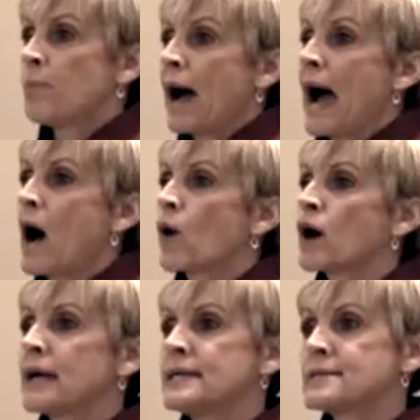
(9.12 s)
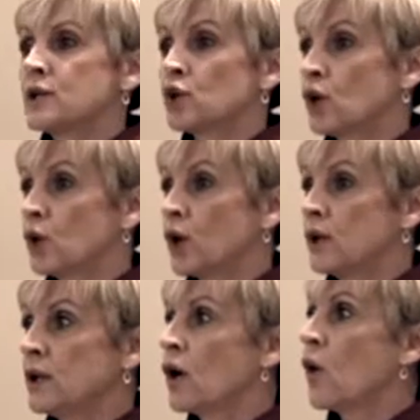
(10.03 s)
Power isn't
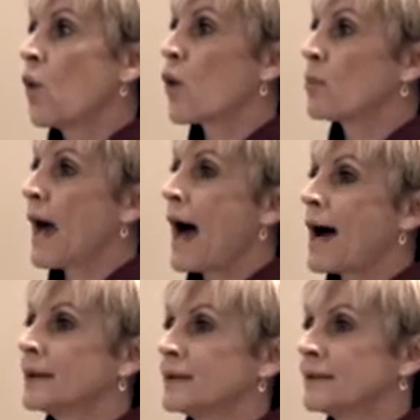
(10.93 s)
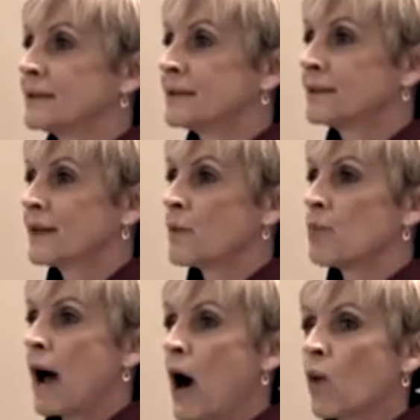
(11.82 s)
good or bad.
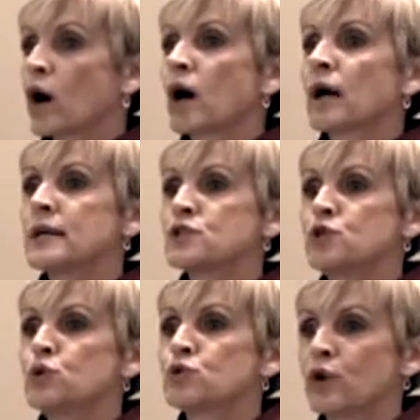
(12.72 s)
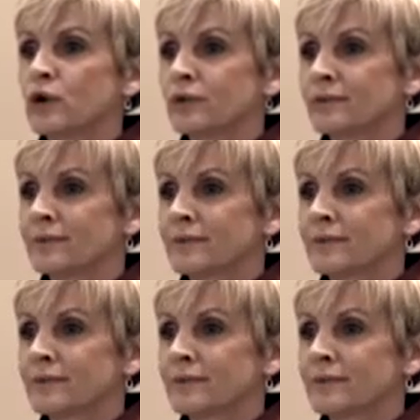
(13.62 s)
Power is neutral.